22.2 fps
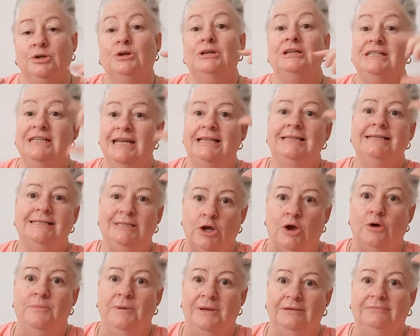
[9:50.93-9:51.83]
a
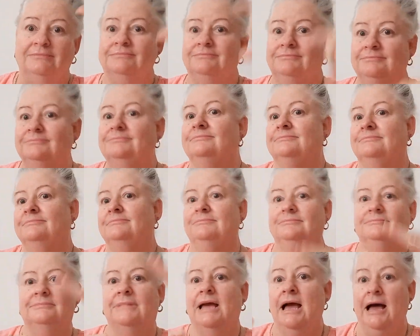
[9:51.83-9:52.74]
telescoping
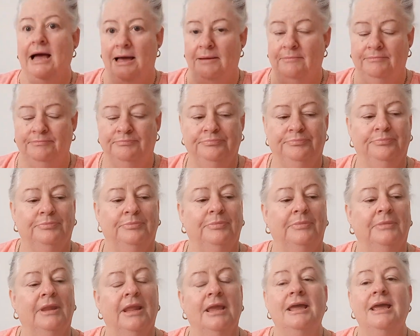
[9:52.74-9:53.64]
arm,
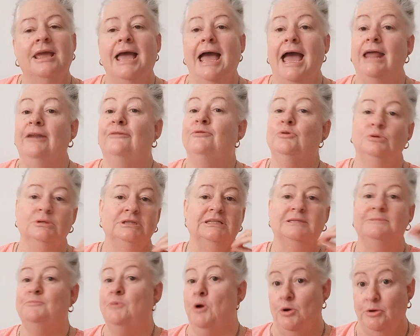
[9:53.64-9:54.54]
and of course
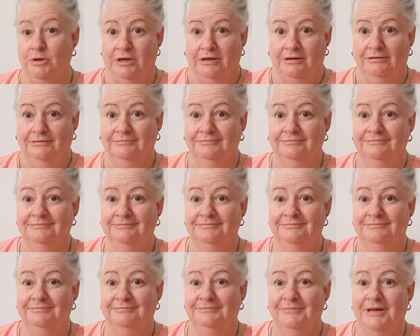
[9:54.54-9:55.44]
it's broken,
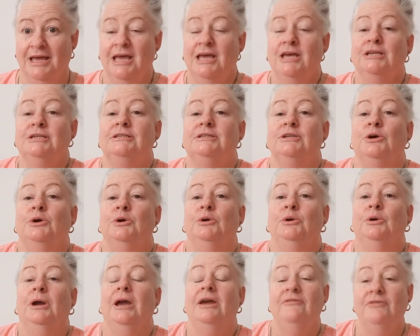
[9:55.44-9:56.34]

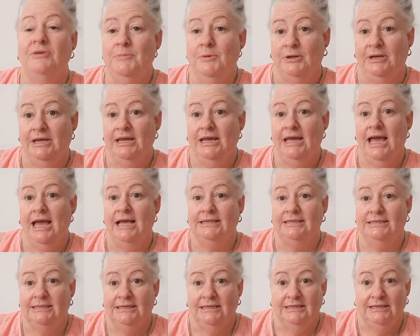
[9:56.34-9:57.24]
So everybody
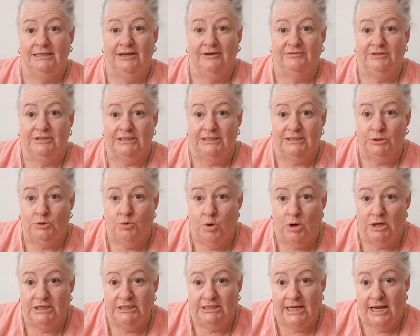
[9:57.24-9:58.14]
has to, you have to
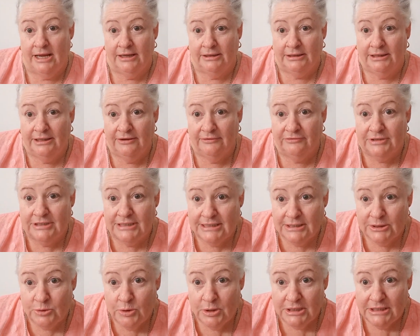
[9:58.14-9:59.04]
squat down. You have to
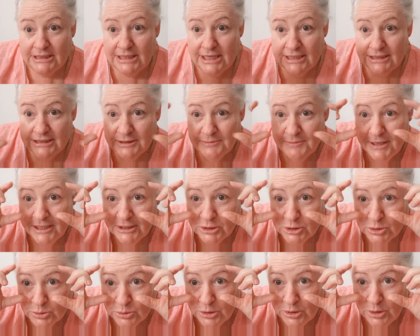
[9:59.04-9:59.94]
squat down to make
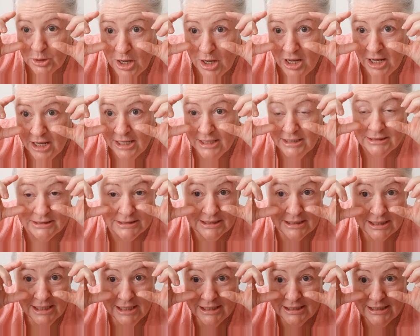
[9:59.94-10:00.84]
sure eyes
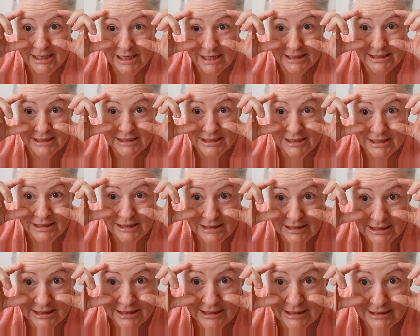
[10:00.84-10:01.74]
get
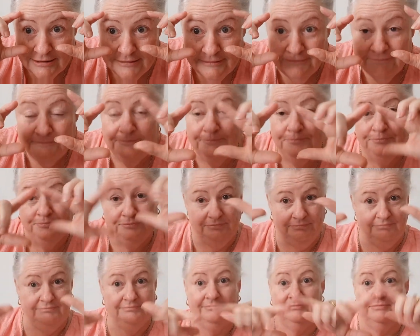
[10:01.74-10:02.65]
in the
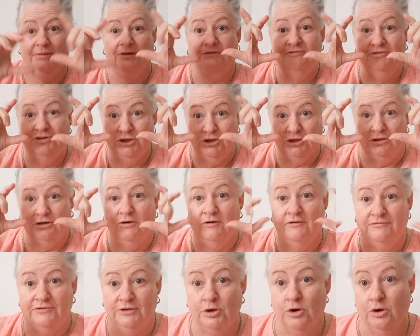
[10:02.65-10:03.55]
vision
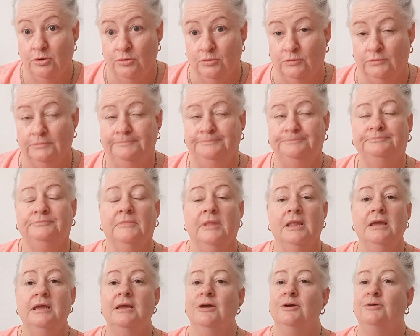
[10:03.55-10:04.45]
of the goggle.
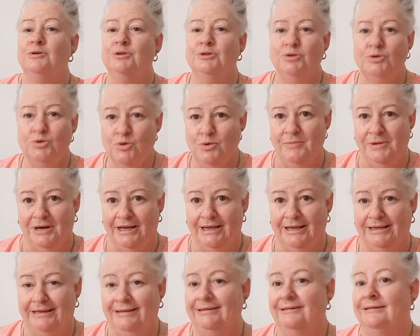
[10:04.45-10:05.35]
Because
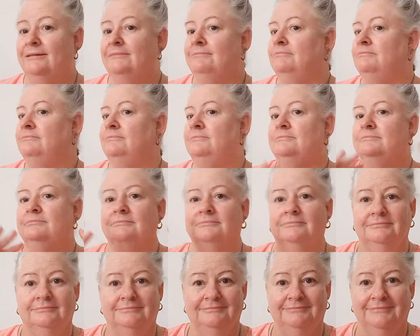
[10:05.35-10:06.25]
normally
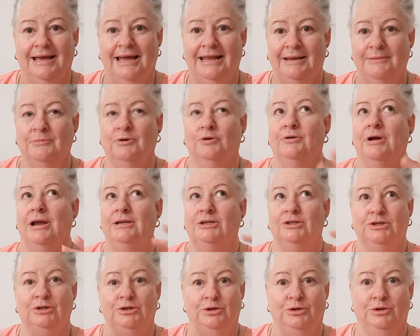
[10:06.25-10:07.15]
at
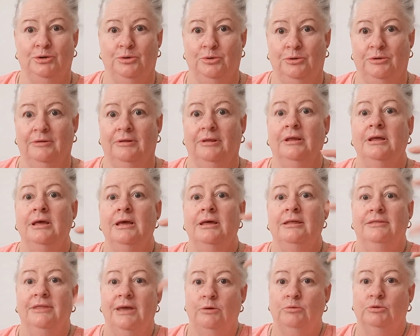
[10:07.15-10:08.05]
immigration, or
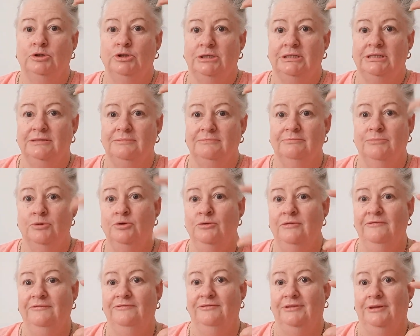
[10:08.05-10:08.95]
they will just
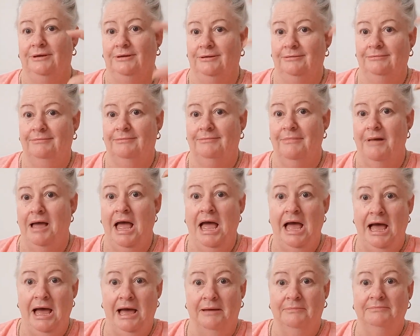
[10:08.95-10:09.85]
move the
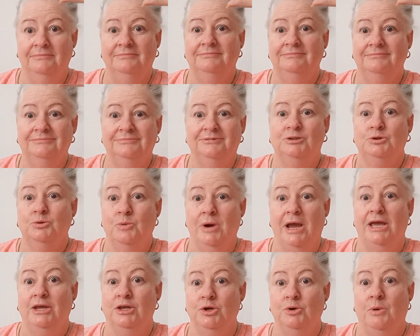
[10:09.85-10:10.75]
arm to
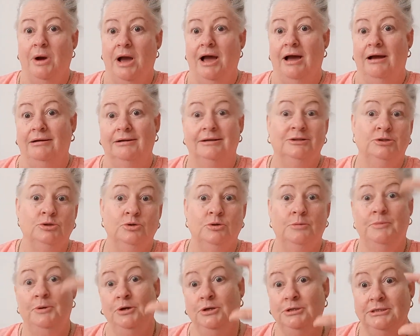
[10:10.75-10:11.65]
where you are, a tall
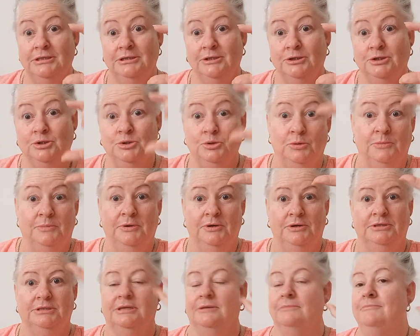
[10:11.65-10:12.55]
person, a short
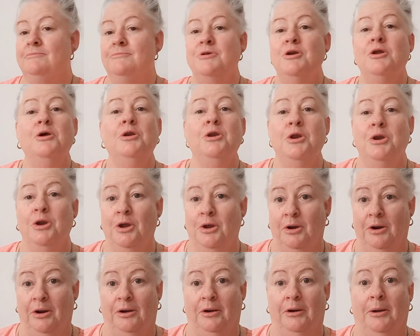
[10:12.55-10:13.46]
person.
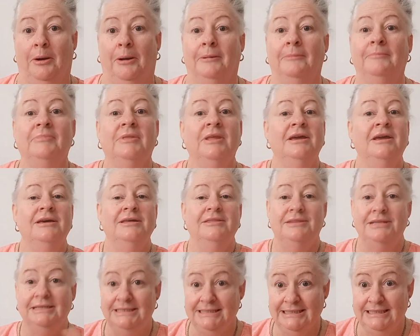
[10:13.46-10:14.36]
No.
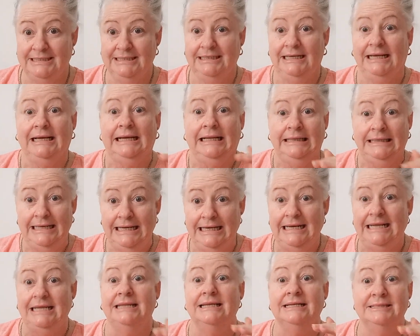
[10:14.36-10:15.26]

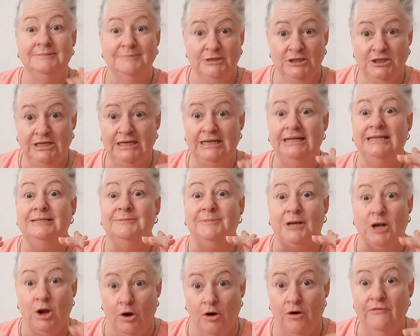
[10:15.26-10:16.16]
This machine has
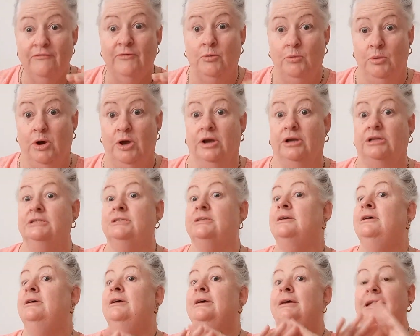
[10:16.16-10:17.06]
been overworked
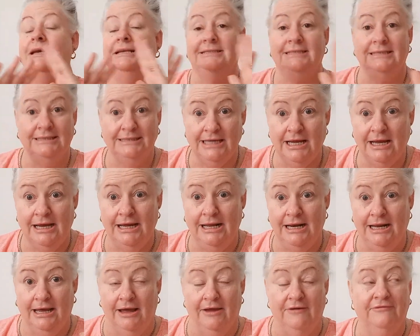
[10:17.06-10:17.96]
its entire
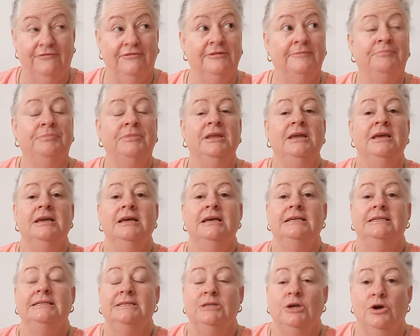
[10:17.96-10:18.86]
life.
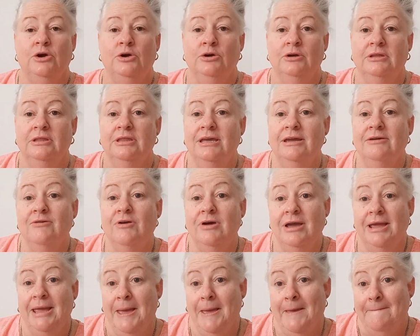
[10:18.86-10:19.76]
So there
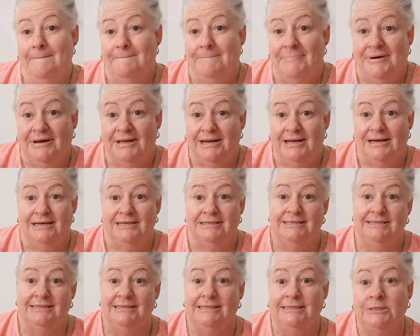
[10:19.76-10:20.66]
I am,
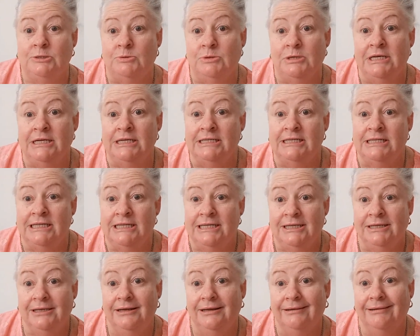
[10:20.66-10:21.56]
butt-ass squatting
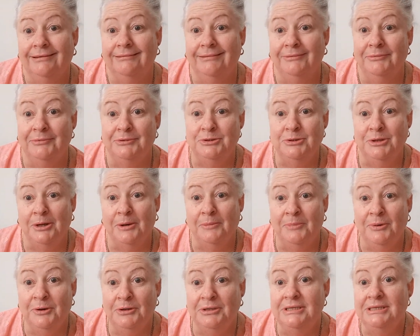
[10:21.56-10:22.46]
down like I'm doing a
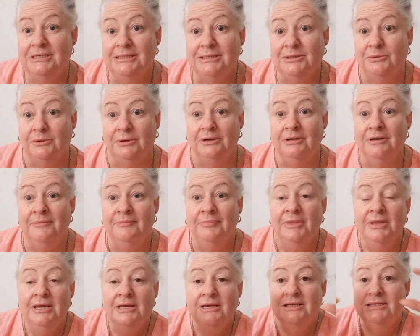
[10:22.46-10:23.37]
potty squat.
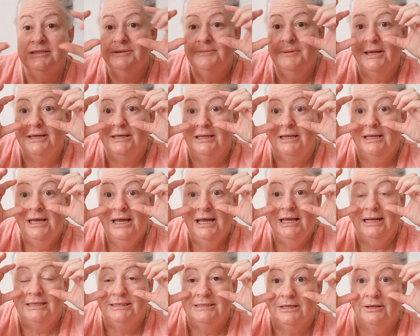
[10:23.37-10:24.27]
And
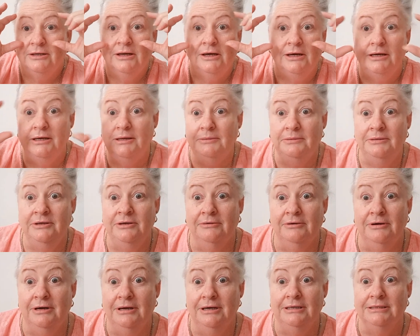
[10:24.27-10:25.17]
he's going, open
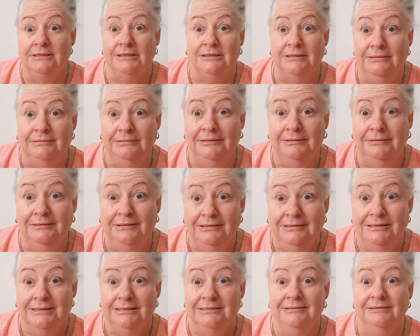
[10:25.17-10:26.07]
your eyes, open your
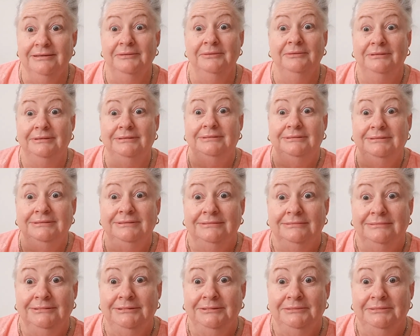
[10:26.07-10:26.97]
eyes. I'm going, eyes
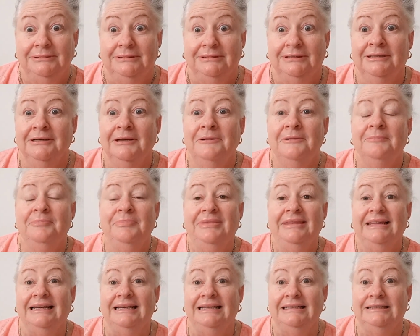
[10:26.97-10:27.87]
are red.
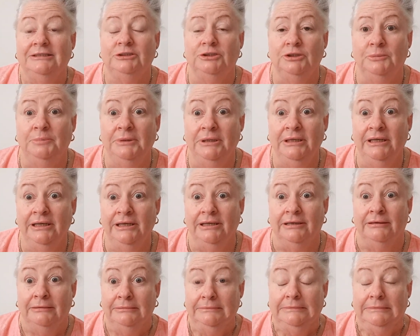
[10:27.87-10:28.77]
And stop
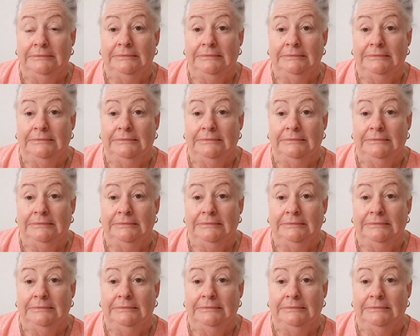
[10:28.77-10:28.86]
blinking.